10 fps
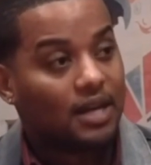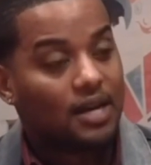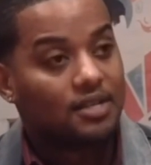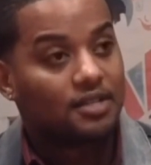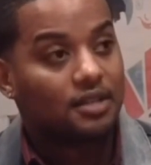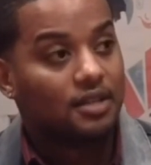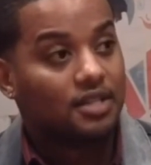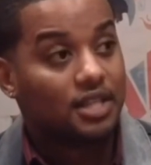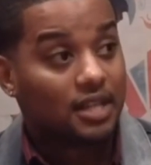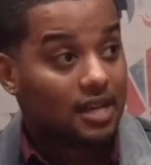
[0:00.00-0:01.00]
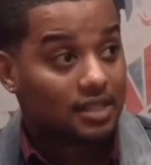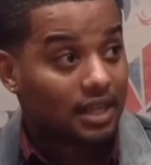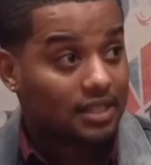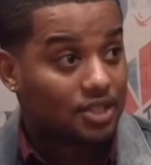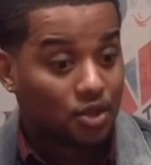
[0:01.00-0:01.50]
because she does
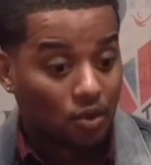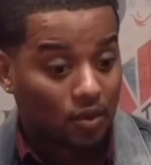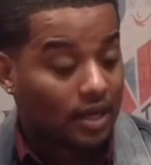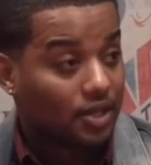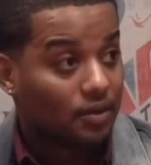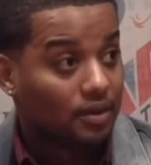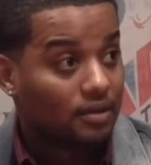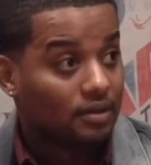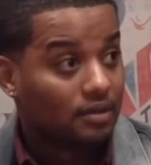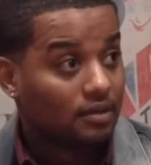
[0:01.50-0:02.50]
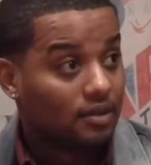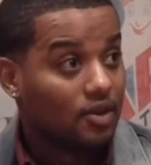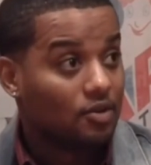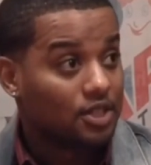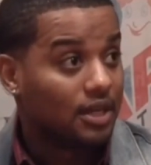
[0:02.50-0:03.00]
things that you don't like doing,
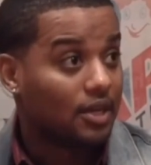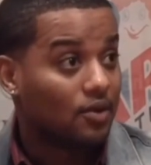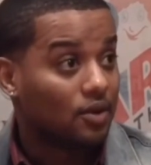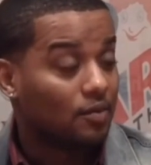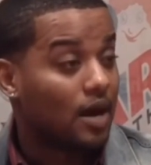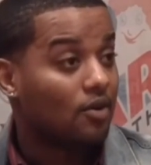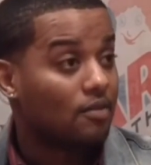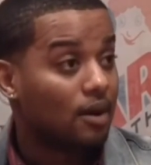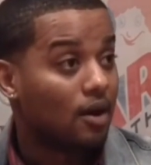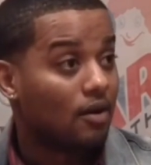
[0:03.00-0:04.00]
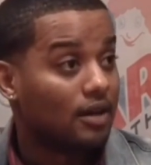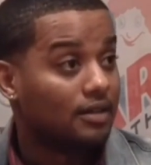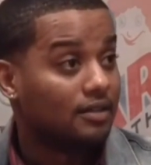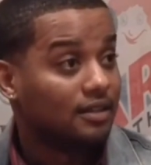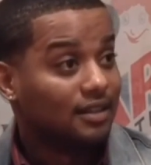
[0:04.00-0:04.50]
she like going to Pottery Barn
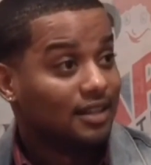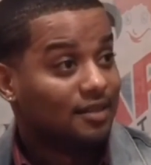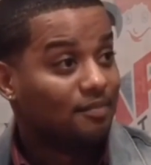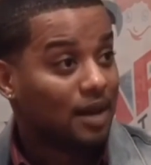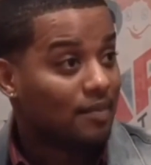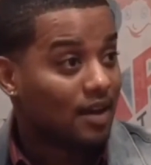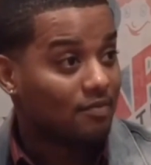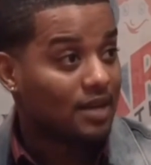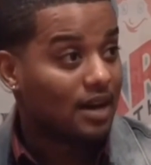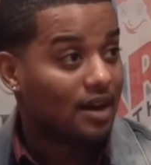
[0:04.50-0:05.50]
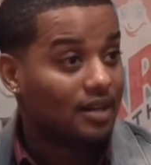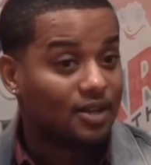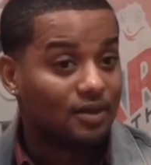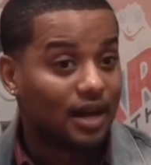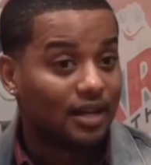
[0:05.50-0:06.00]
and Bed Bath and Beyond, and
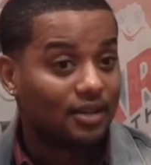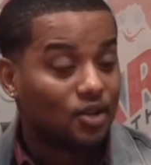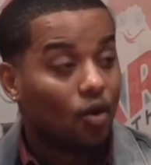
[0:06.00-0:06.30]
you